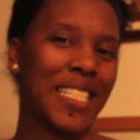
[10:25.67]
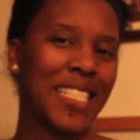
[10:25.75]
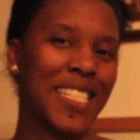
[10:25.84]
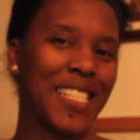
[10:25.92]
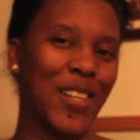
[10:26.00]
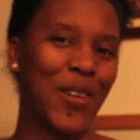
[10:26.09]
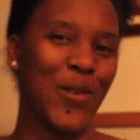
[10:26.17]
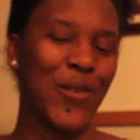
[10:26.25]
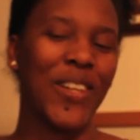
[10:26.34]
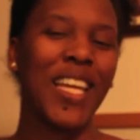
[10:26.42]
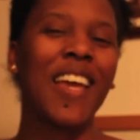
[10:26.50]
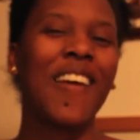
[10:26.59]
So,
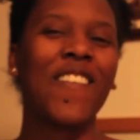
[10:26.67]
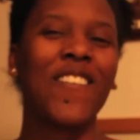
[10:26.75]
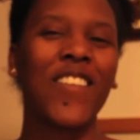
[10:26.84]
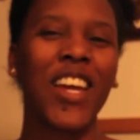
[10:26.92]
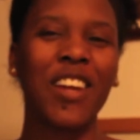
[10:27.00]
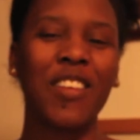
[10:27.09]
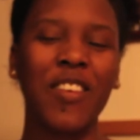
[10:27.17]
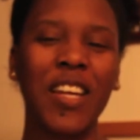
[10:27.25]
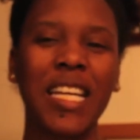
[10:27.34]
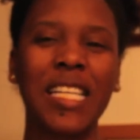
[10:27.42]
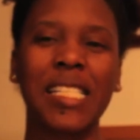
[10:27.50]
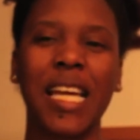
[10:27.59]
very,
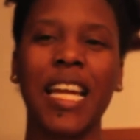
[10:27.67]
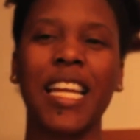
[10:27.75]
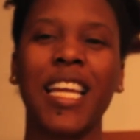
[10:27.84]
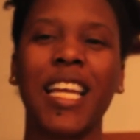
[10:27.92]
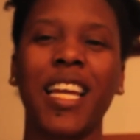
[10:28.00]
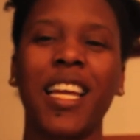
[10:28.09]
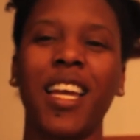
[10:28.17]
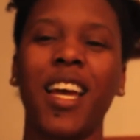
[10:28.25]
very exciting.